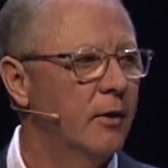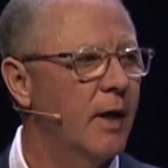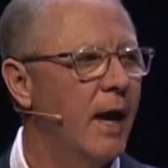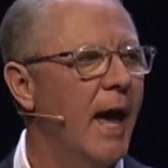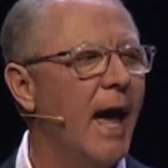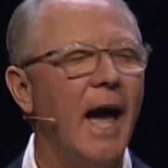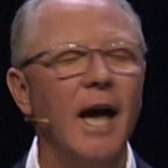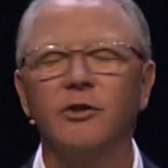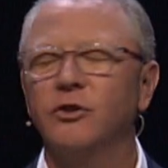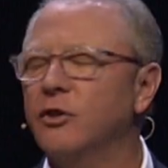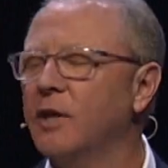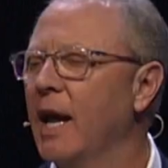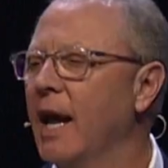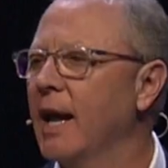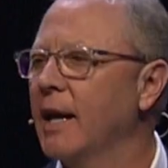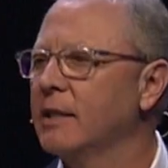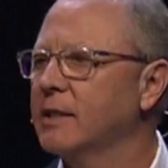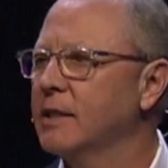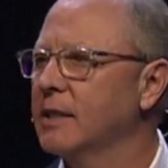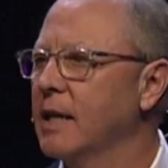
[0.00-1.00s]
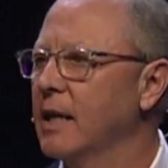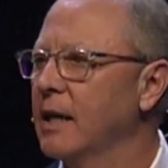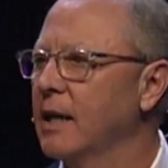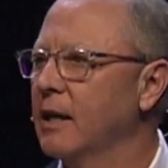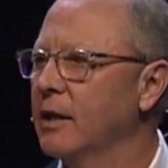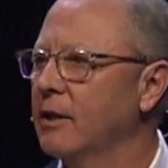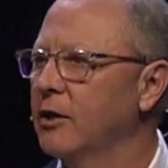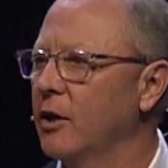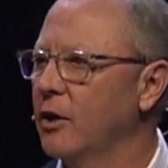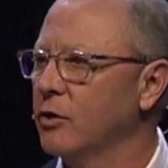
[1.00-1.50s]
The
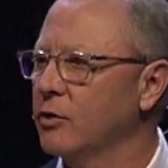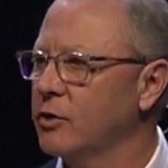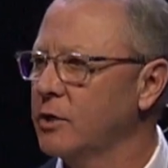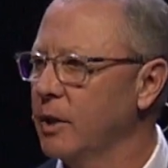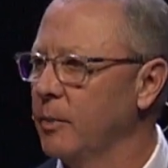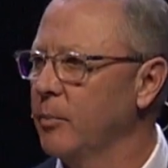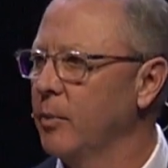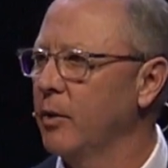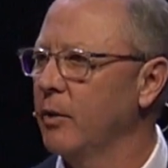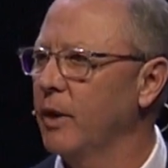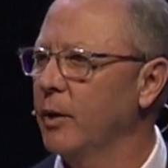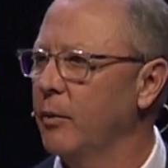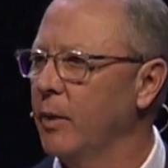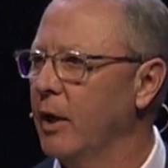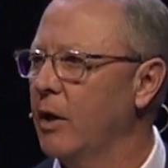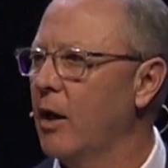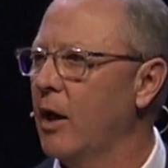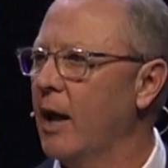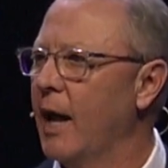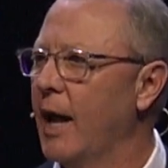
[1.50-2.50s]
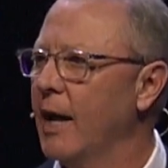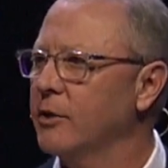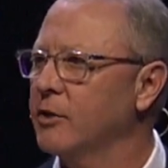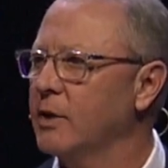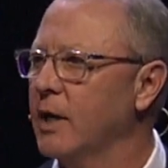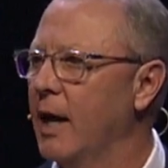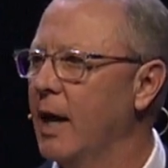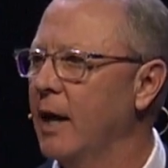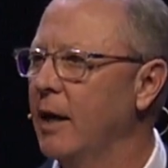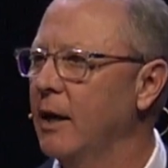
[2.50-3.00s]
hashtag, you know, symbol that we call
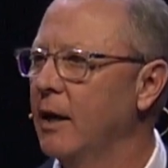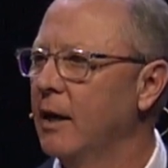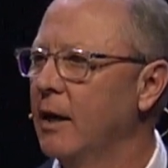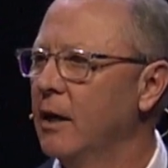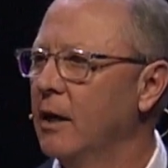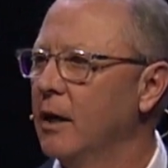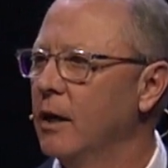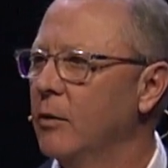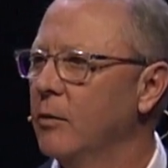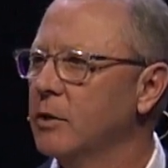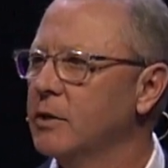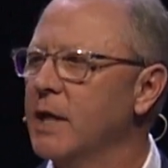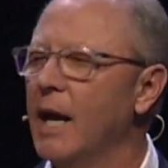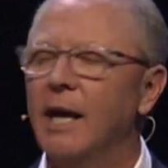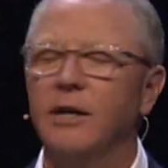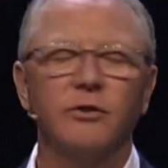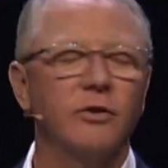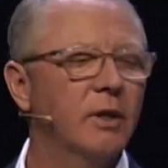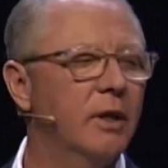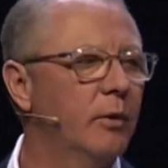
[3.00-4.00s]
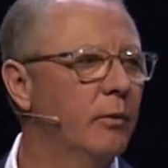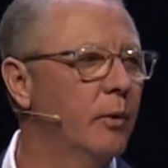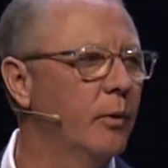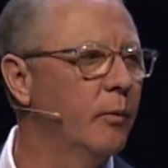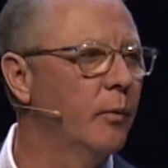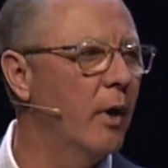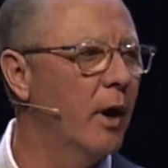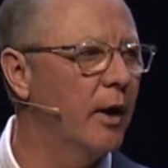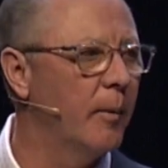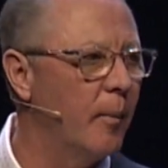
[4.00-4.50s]
hashtag was actually,
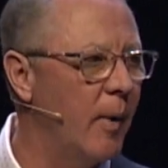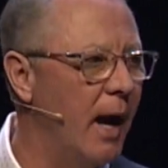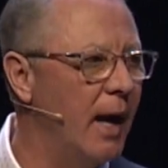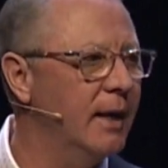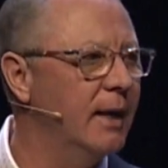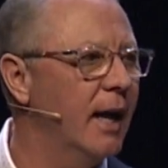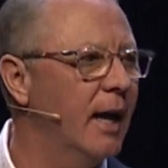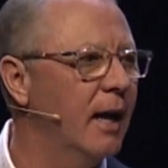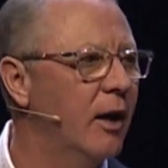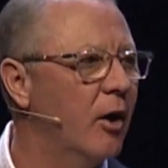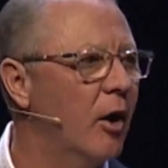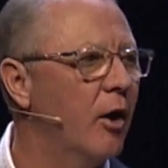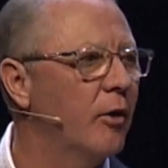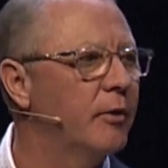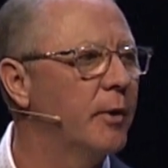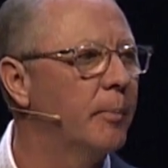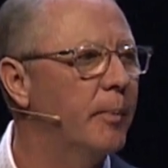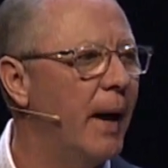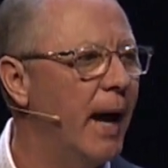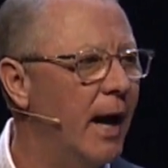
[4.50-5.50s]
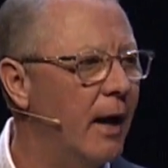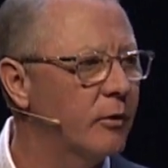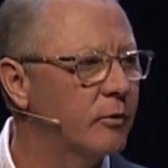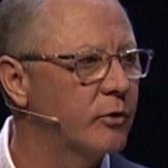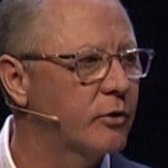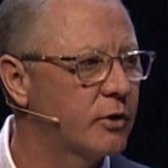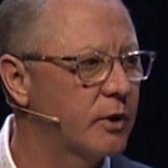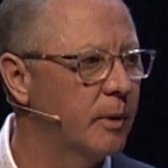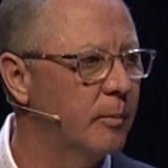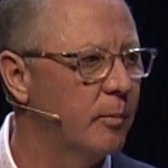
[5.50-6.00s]
in my day, called the
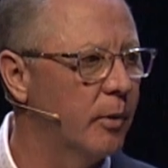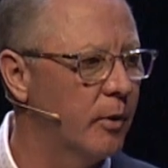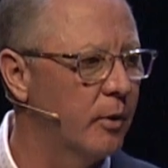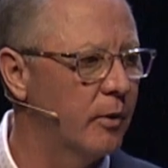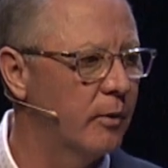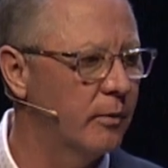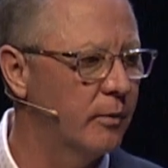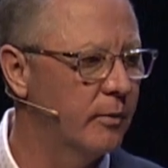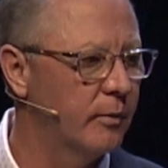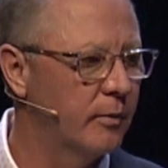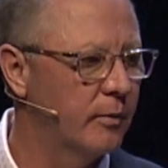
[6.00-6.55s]
pound symbol.